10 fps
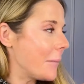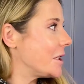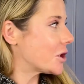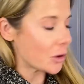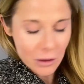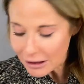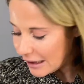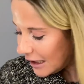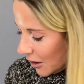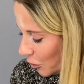
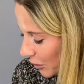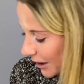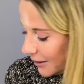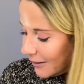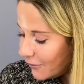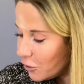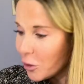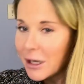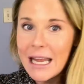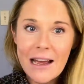Certainly you can, if you
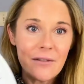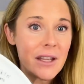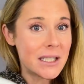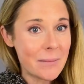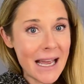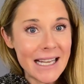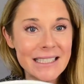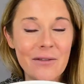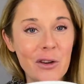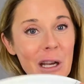already have this
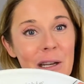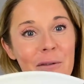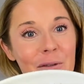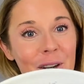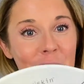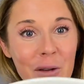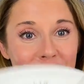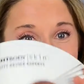mask, if you're getting it you can